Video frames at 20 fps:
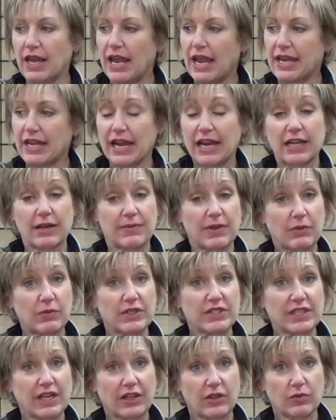an item that
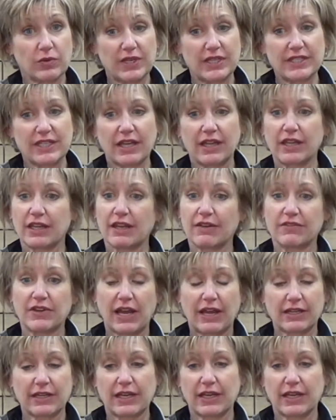we sell at retail and have not